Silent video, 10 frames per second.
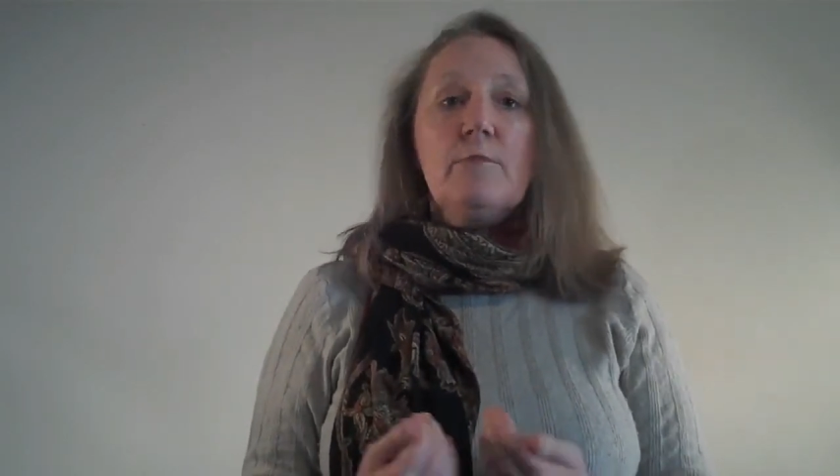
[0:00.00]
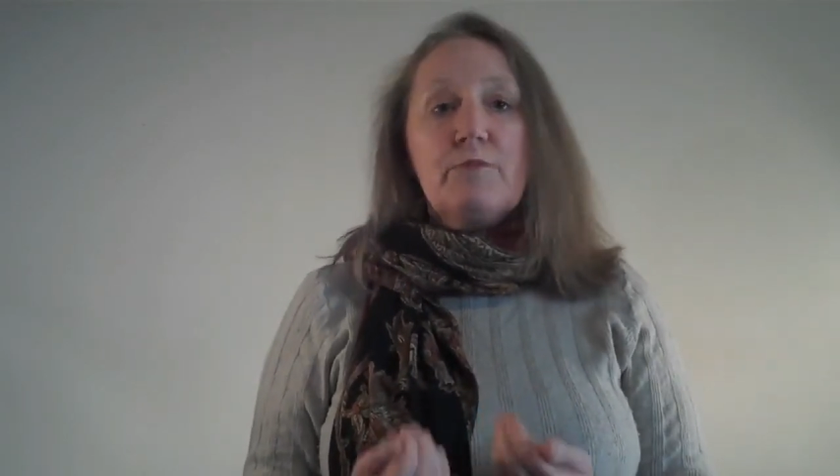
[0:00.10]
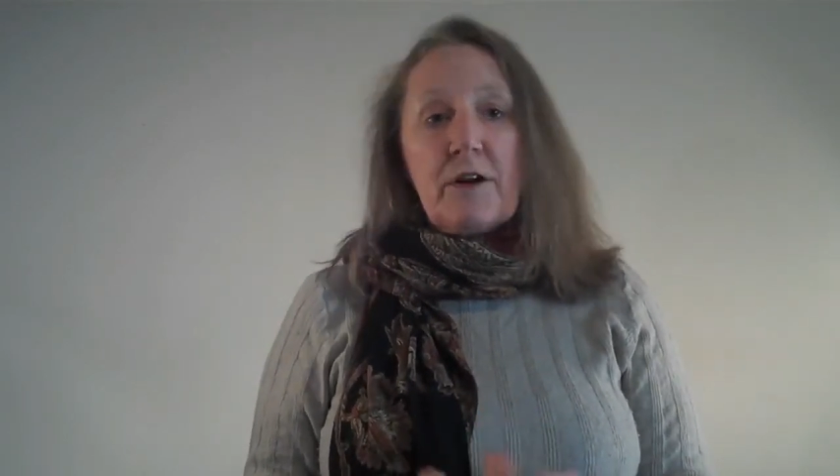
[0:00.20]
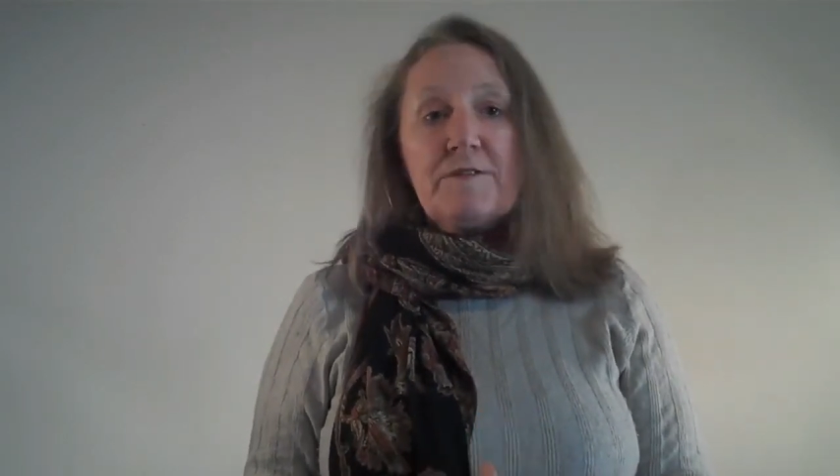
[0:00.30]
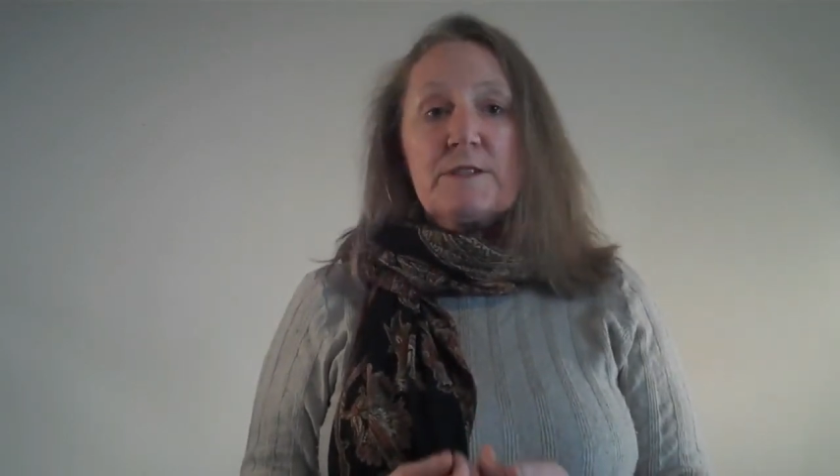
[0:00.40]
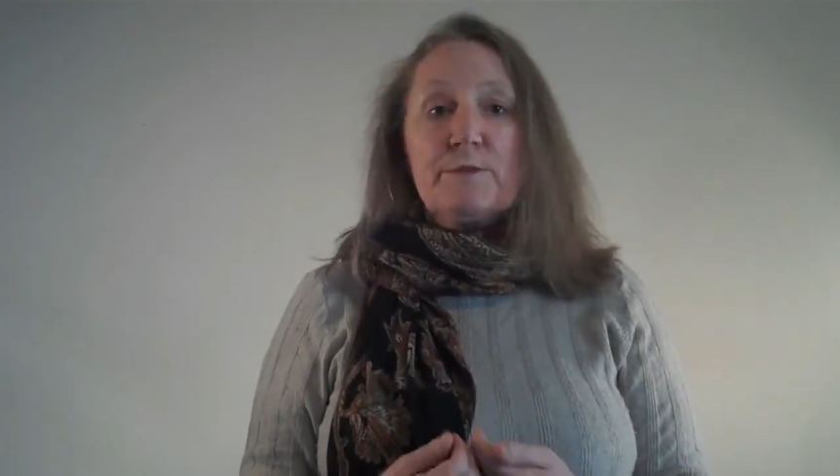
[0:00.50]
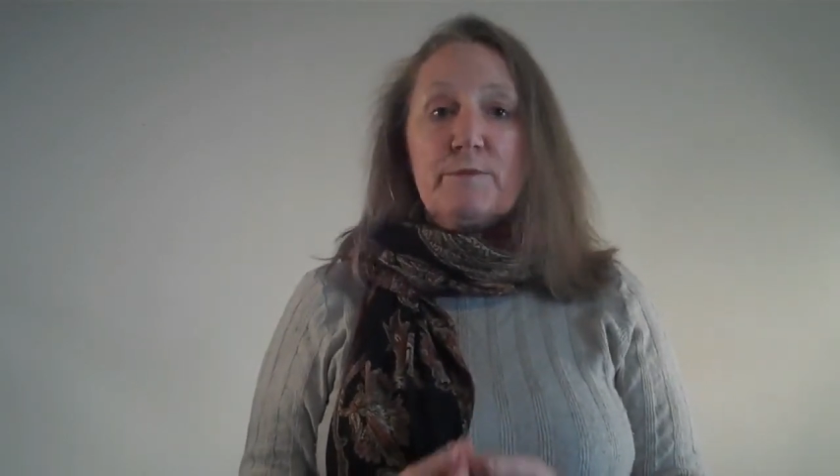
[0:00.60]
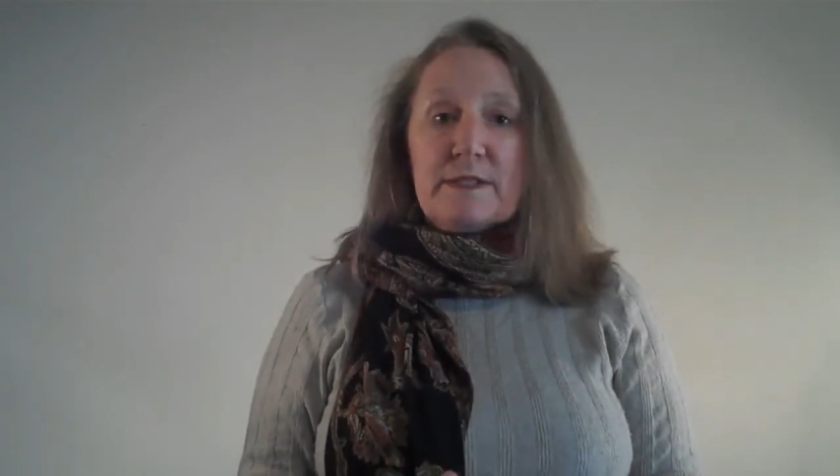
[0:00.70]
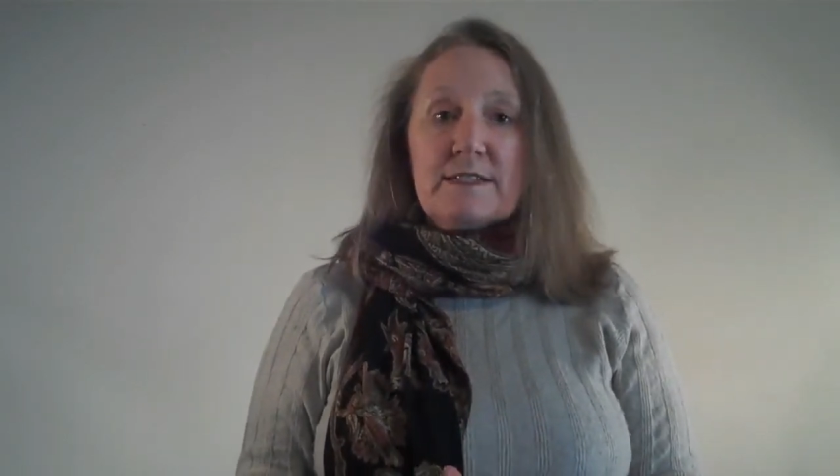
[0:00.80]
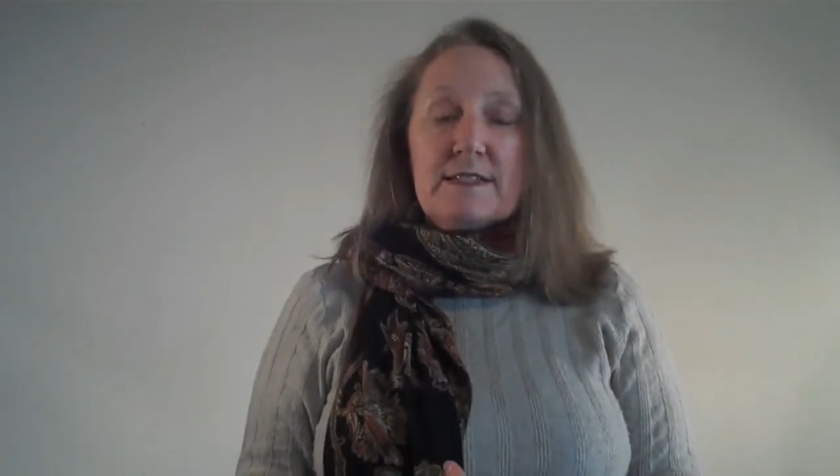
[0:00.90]
profitable
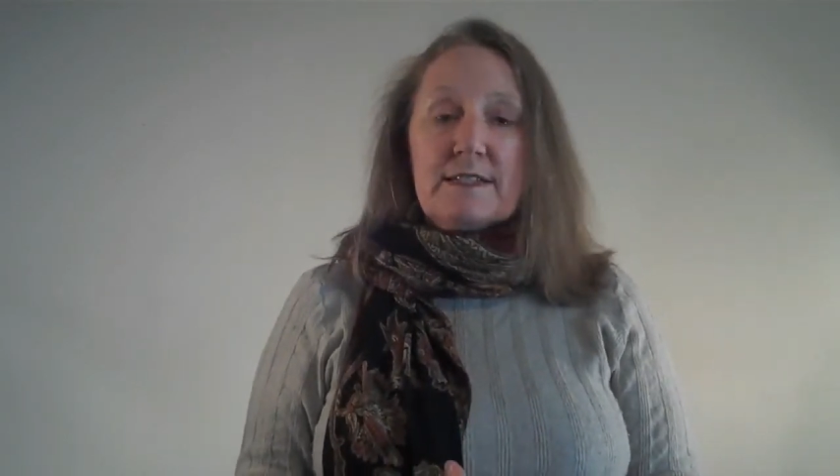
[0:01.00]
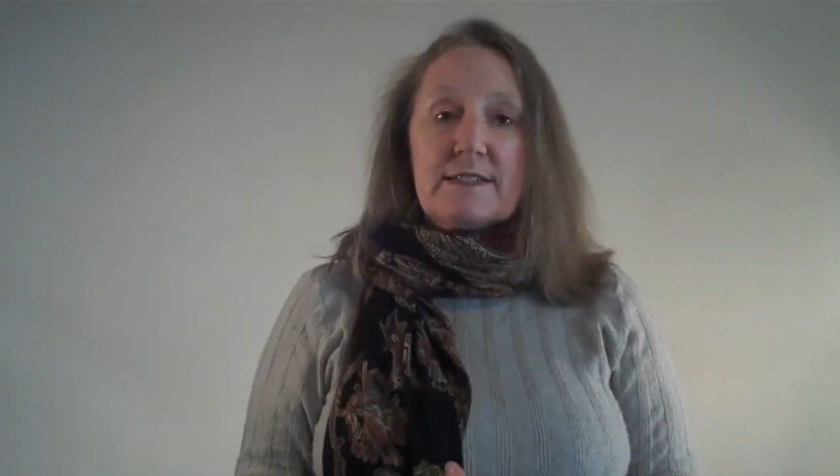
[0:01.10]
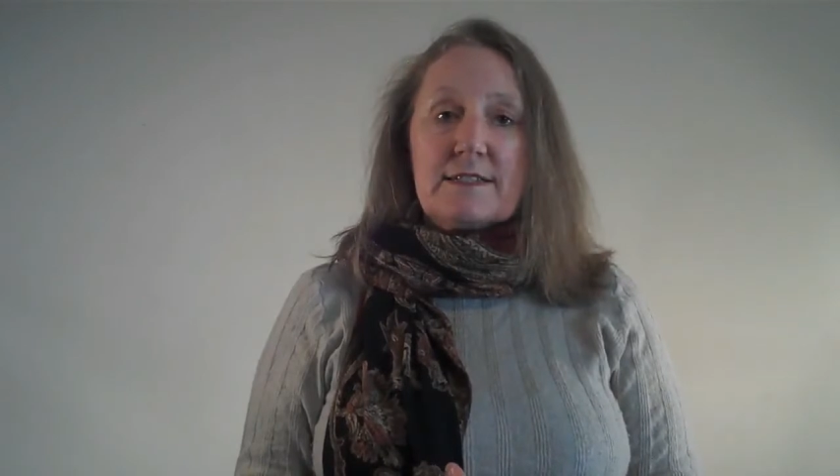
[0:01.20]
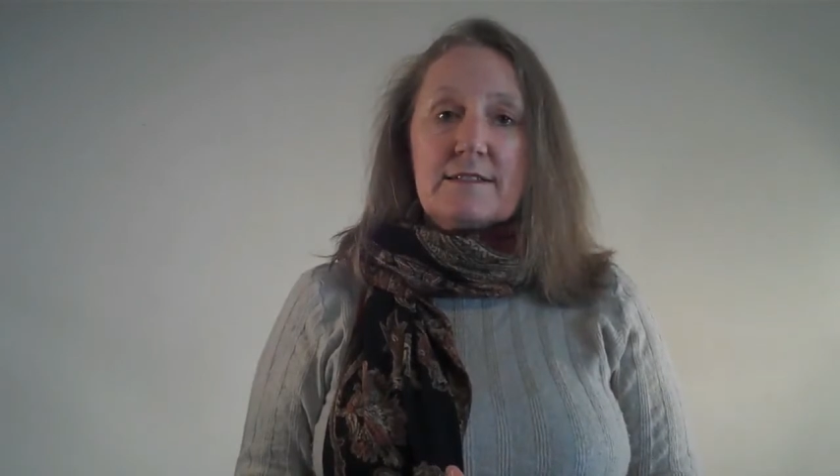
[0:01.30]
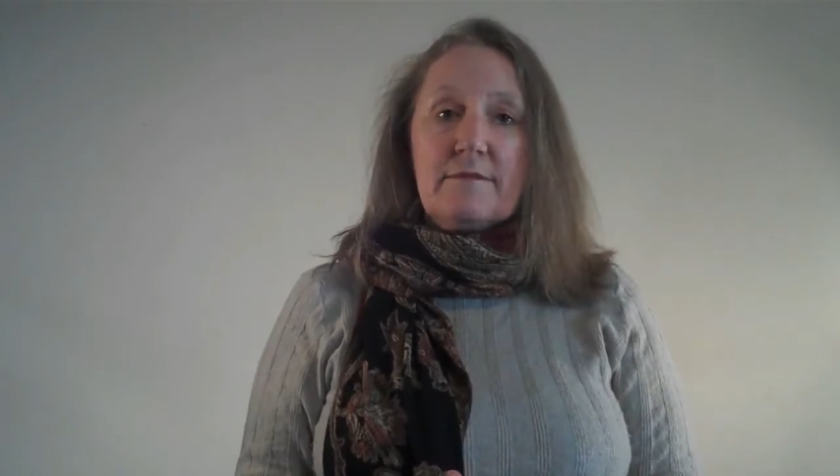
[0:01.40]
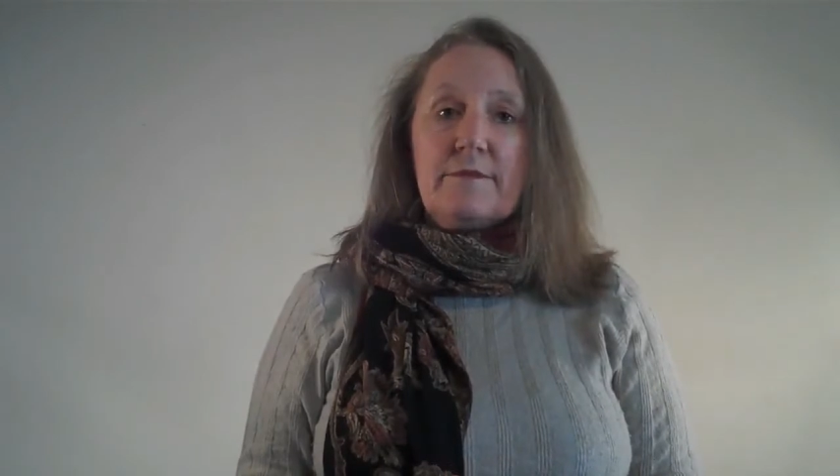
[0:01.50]
businesses.